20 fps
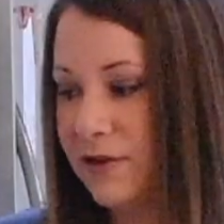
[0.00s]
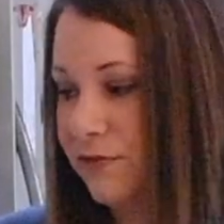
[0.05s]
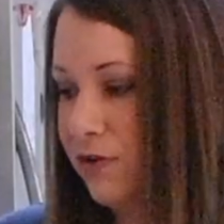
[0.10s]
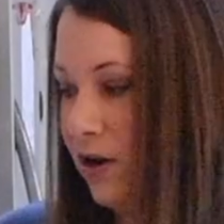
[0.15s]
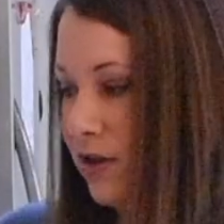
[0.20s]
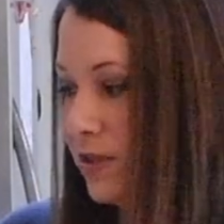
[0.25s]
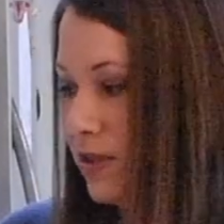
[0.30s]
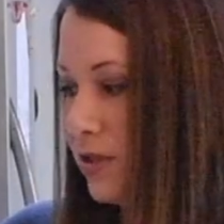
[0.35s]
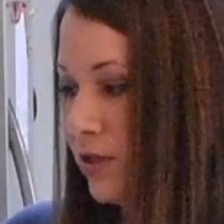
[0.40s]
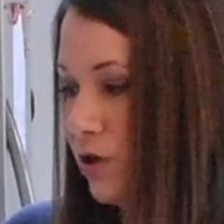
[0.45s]
I've
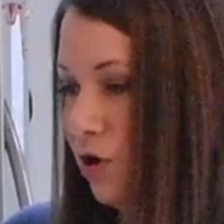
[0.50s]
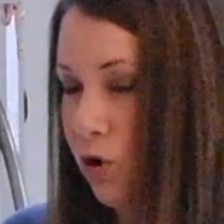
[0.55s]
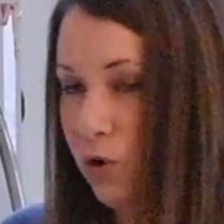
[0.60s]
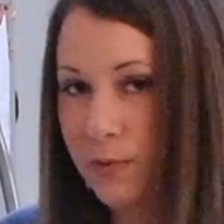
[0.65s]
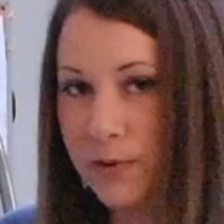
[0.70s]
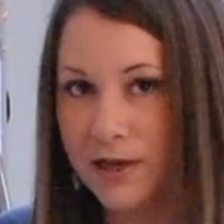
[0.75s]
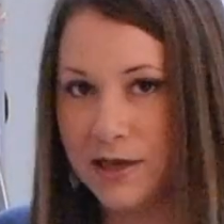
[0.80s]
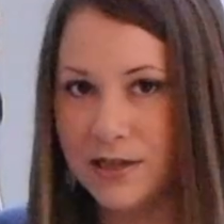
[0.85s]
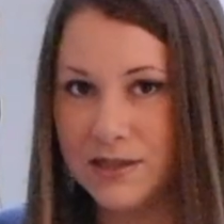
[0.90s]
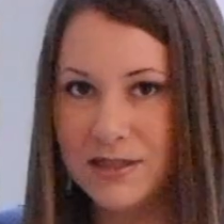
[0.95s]
got
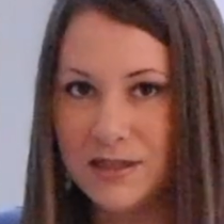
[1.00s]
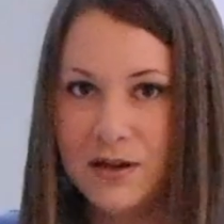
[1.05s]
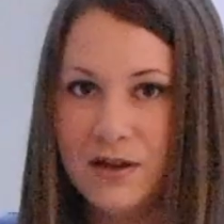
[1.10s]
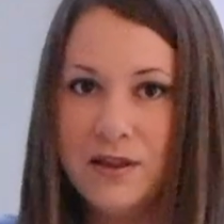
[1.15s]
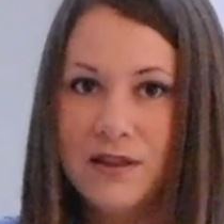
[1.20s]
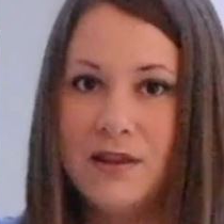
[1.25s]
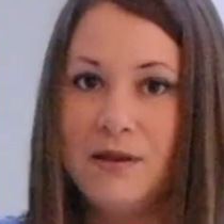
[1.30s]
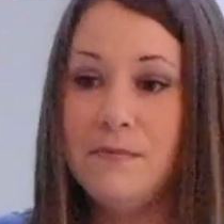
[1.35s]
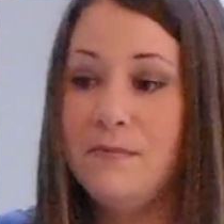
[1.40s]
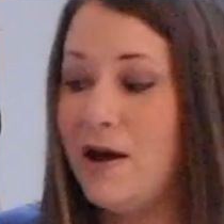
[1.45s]

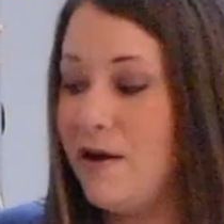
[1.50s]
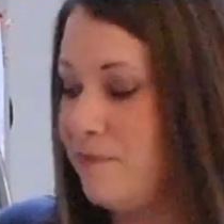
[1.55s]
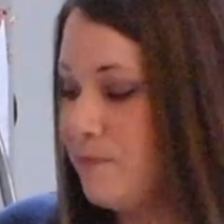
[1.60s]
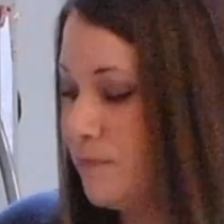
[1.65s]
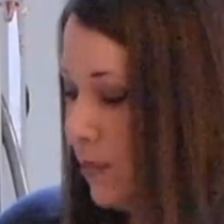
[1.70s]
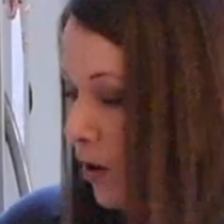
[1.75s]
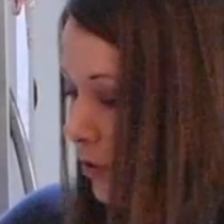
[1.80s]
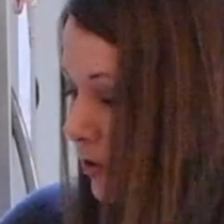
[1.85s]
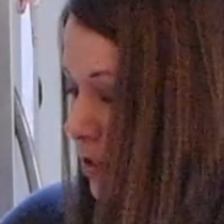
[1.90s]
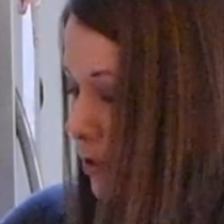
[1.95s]
scobies that have
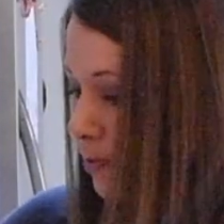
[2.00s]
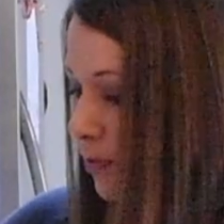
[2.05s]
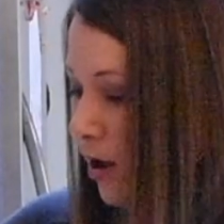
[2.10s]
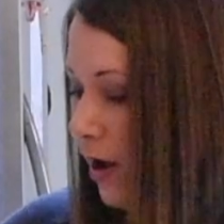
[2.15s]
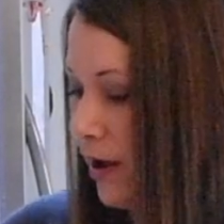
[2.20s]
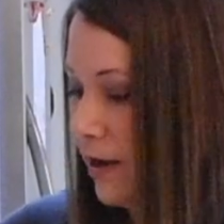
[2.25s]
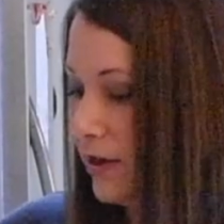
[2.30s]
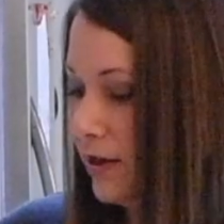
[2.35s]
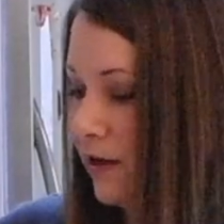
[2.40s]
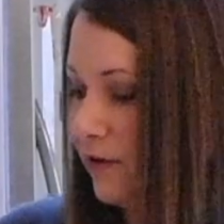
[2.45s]

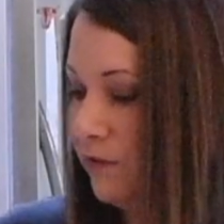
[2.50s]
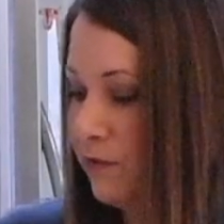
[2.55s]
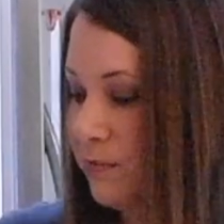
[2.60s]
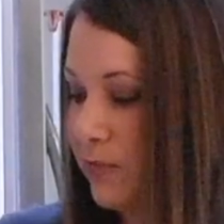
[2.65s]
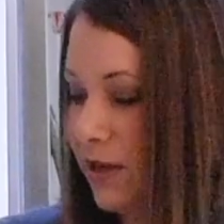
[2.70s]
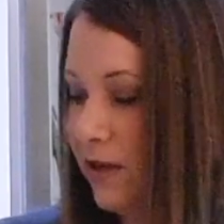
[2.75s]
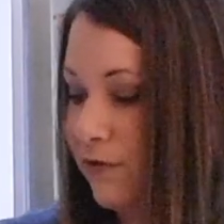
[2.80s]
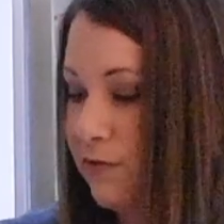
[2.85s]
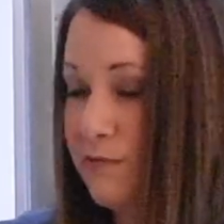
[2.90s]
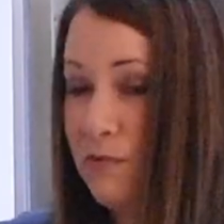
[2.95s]
multiplied and given me
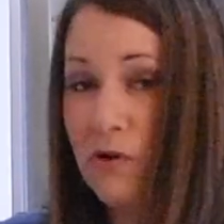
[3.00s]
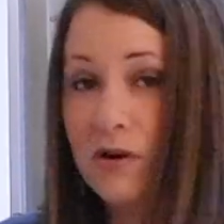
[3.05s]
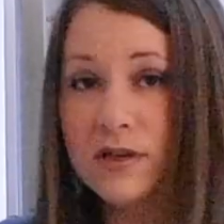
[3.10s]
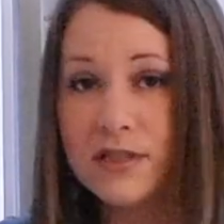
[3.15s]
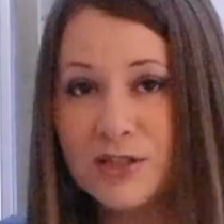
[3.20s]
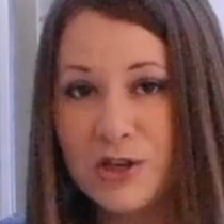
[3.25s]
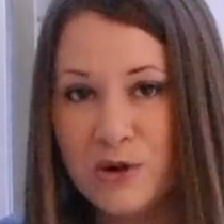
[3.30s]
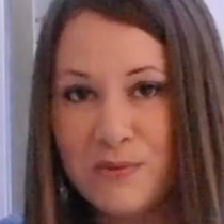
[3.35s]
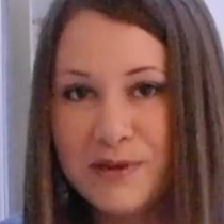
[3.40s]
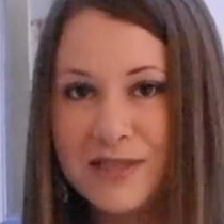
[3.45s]
even more
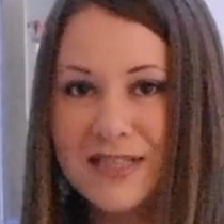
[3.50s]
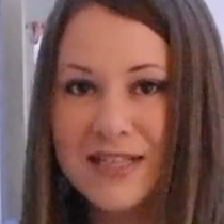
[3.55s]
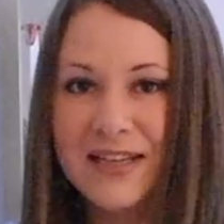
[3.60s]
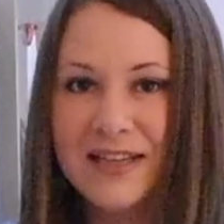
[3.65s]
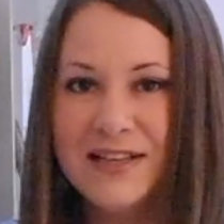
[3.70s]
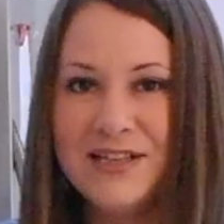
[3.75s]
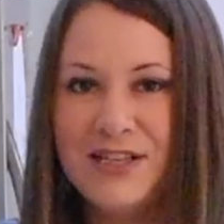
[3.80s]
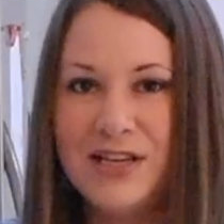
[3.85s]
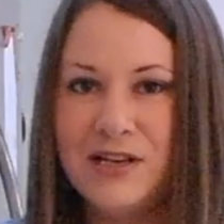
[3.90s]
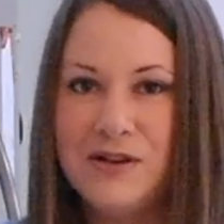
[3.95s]
scobies to
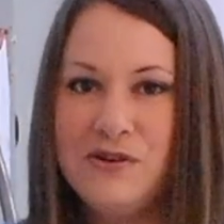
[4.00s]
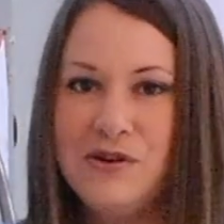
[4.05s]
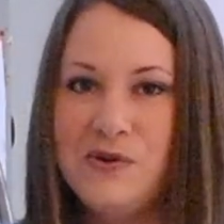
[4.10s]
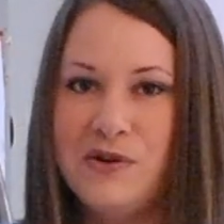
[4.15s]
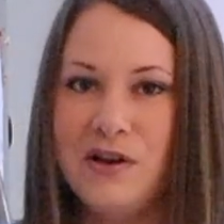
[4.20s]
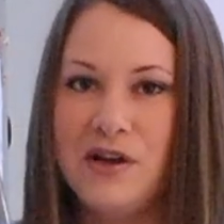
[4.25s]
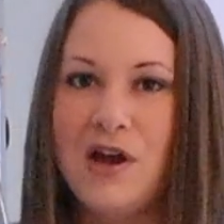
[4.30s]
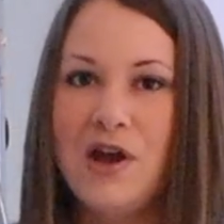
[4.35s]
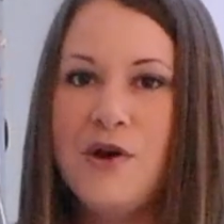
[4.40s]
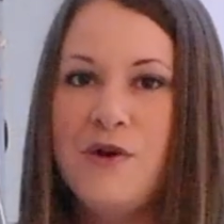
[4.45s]
continue
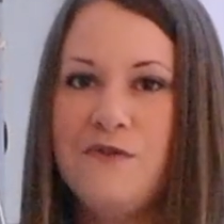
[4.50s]
doing